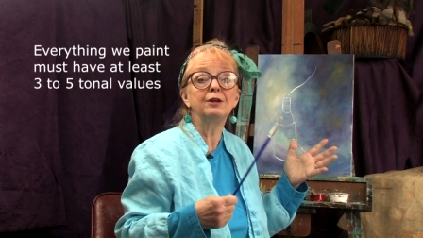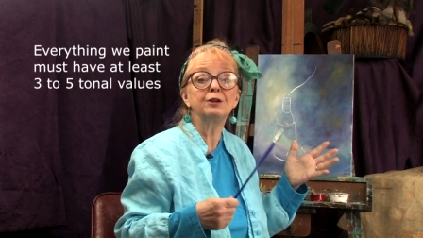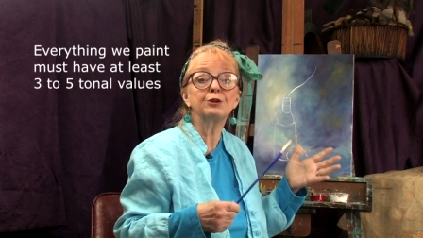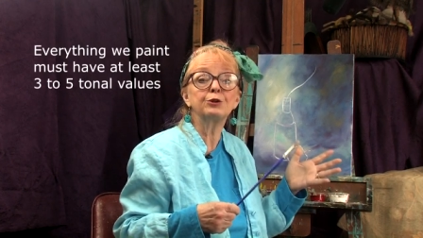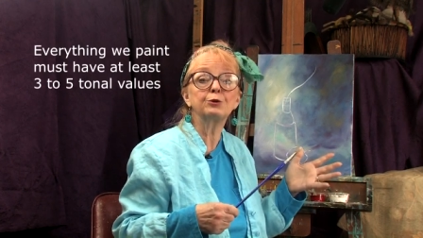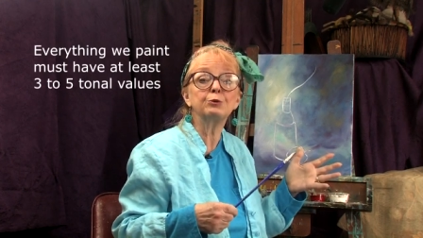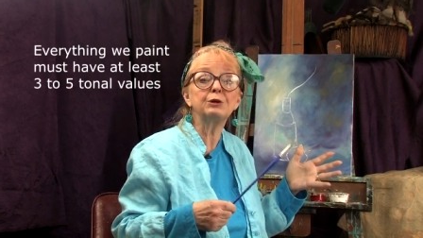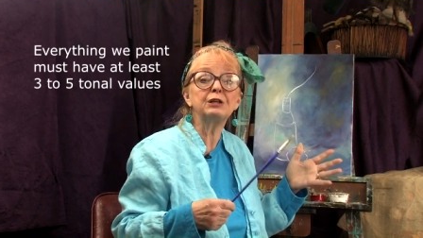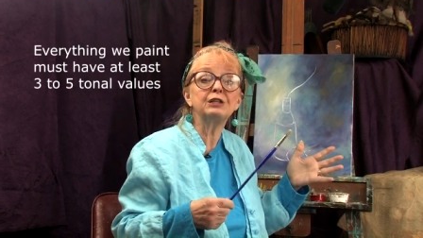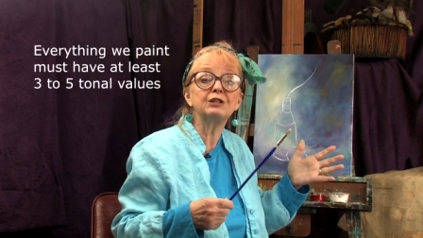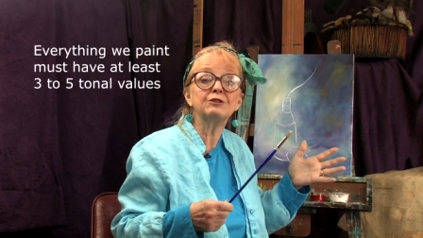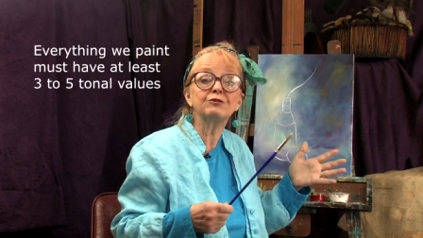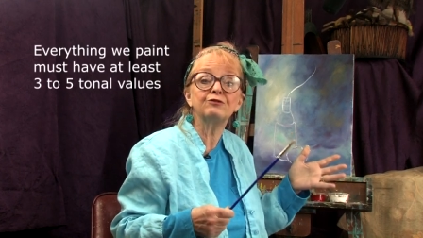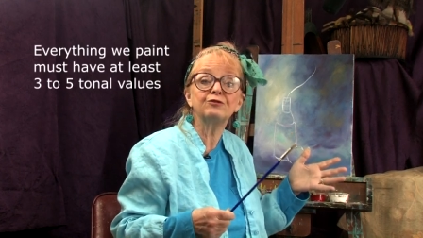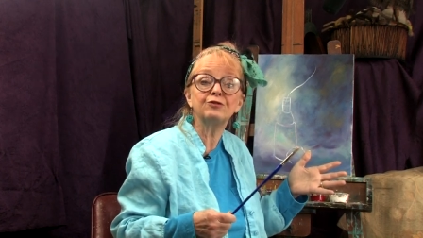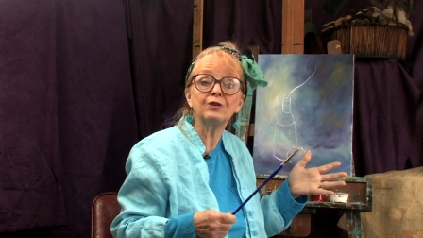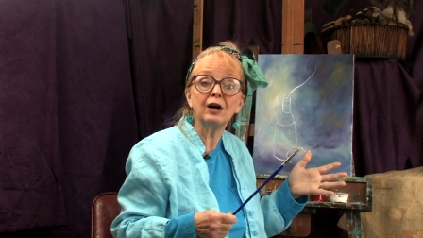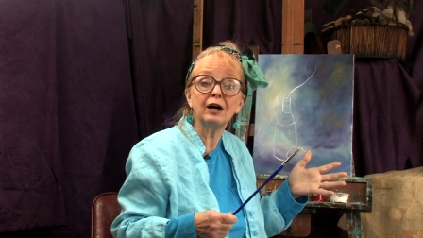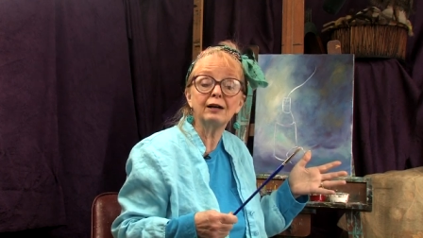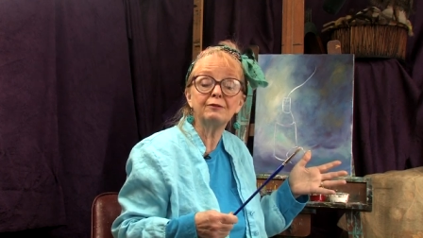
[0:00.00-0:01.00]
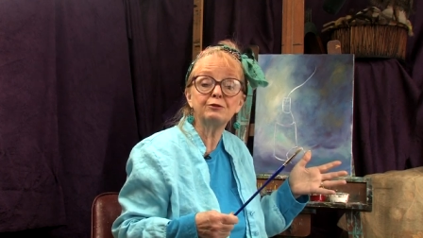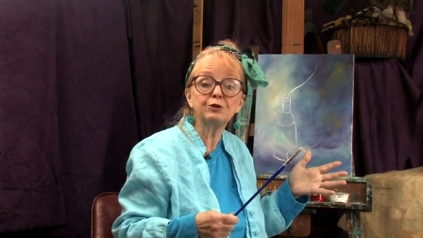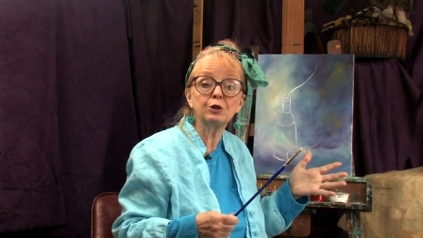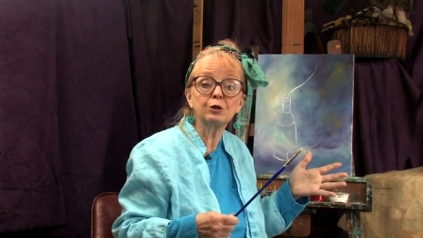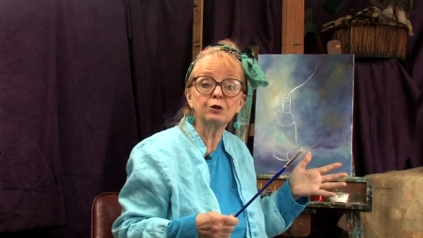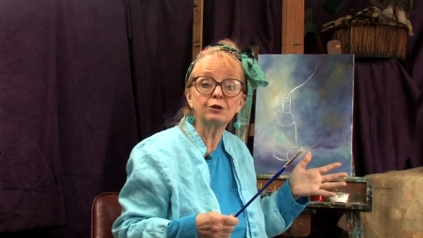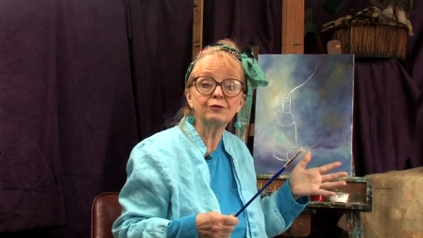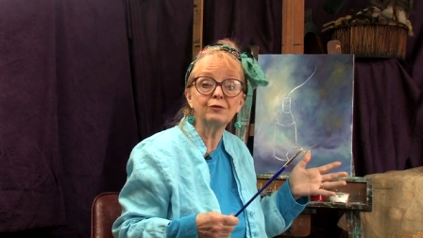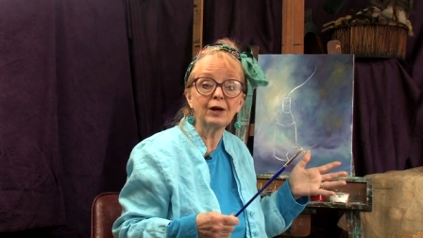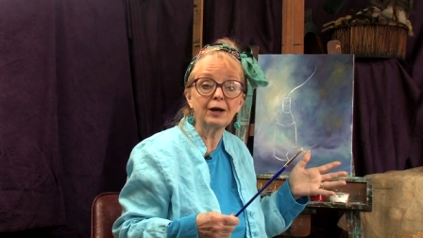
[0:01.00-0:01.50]
three to five
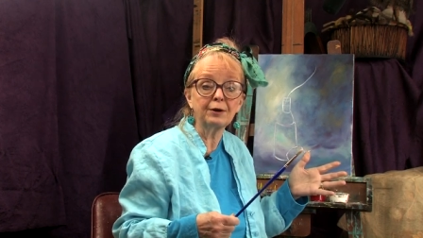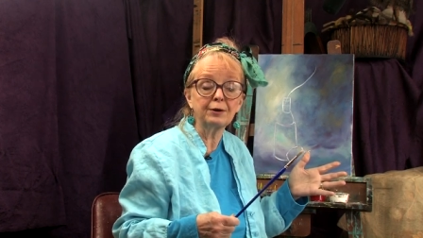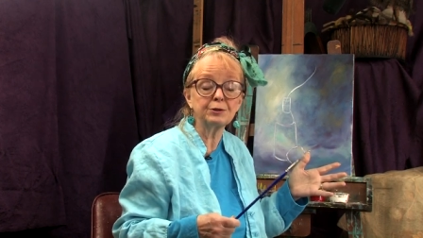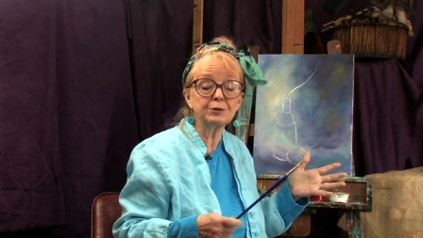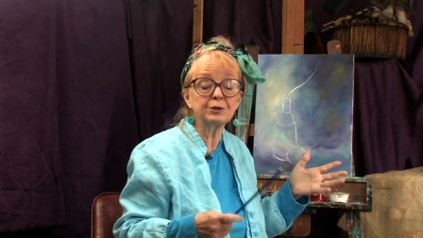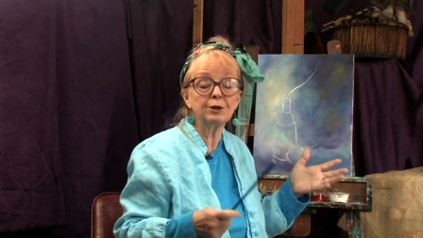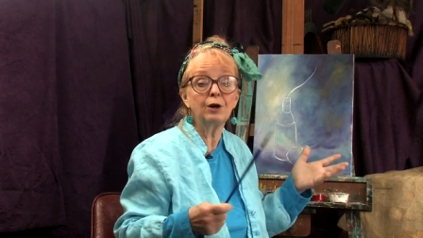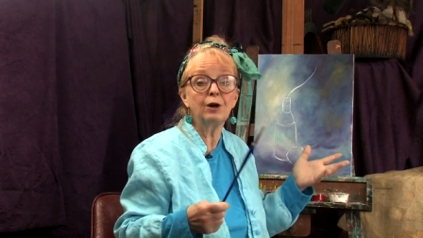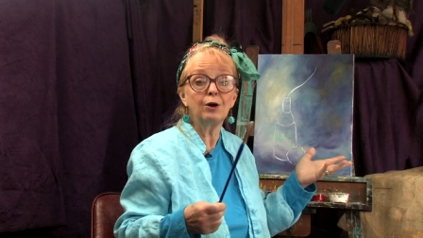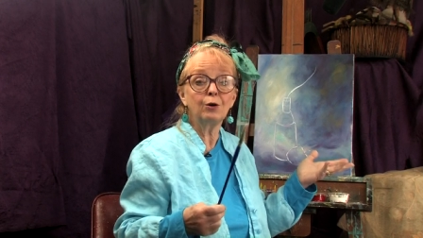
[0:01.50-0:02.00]
tonal values.